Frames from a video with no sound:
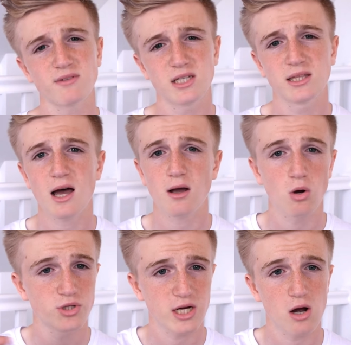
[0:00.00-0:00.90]
seen that, go
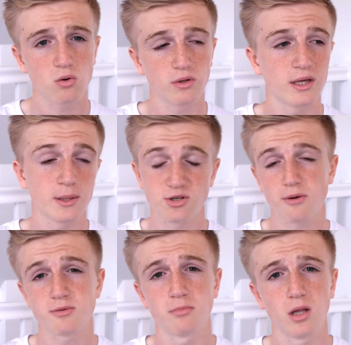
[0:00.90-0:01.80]
check out it in the
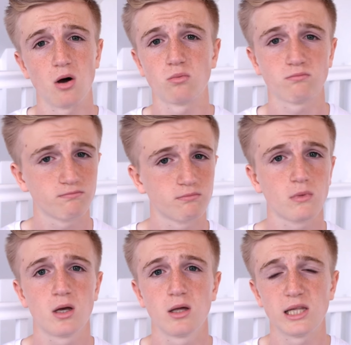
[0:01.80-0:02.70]
description below.
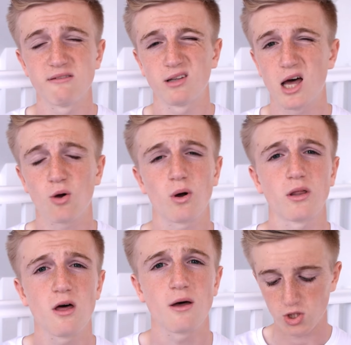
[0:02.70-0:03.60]
Leave a like while you're
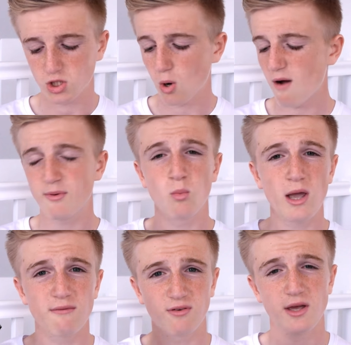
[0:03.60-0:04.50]
there. So I've been
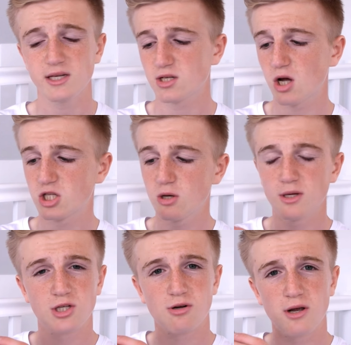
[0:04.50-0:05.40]
waiting for this. It's got a
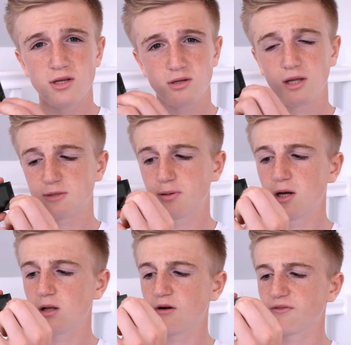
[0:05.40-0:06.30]
2-inch screen, so let's
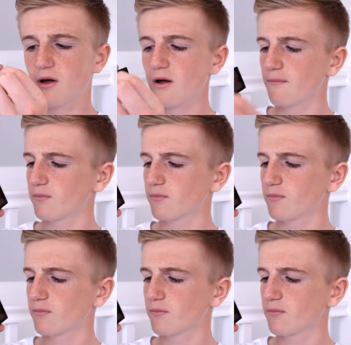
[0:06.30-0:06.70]
peel off that.